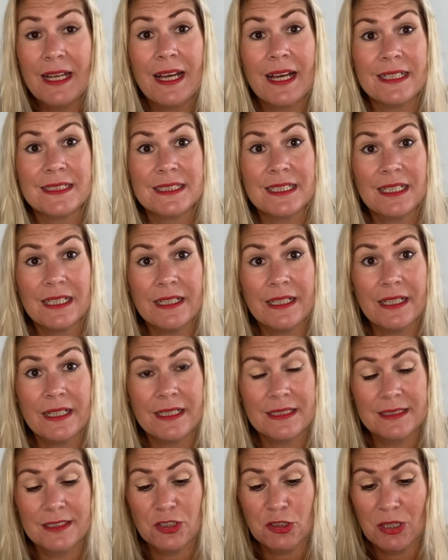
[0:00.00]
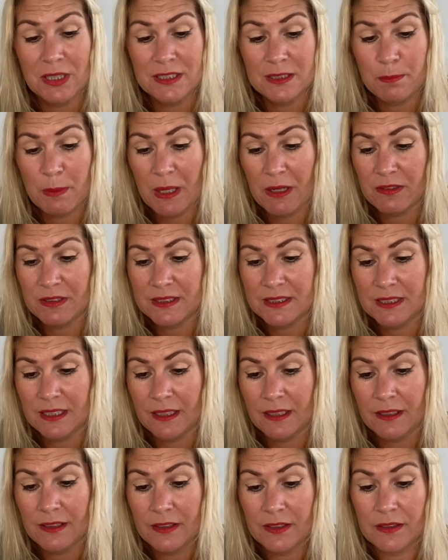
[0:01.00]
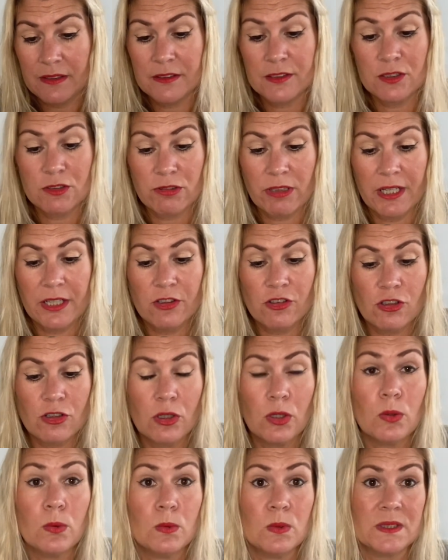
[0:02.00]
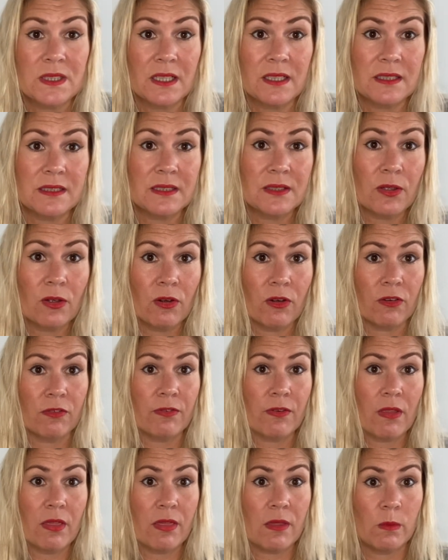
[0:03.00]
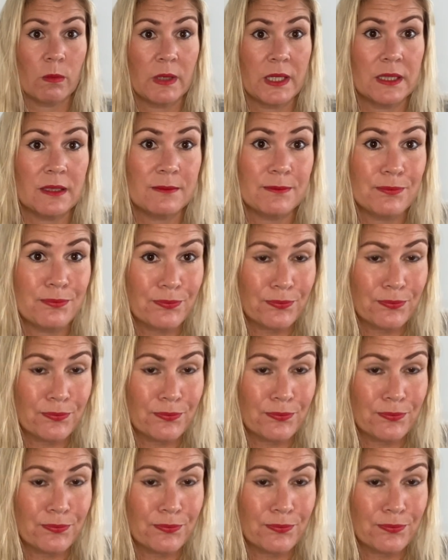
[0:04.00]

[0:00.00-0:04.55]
as clear as a transparency, the strange clauses of the will.